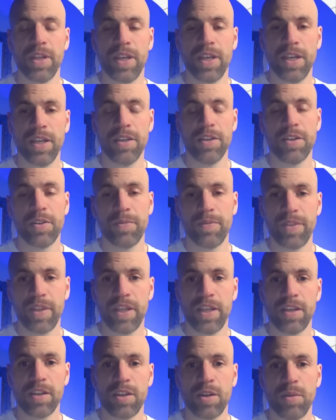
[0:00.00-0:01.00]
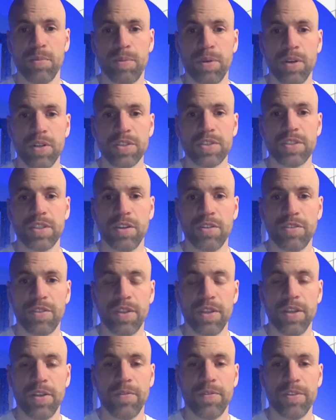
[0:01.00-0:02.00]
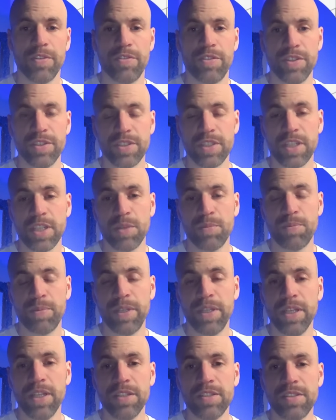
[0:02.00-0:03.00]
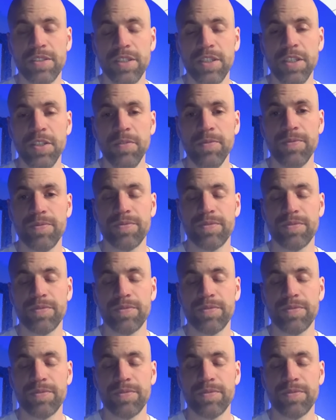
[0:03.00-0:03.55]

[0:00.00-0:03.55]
and they are composed of the physical PLC.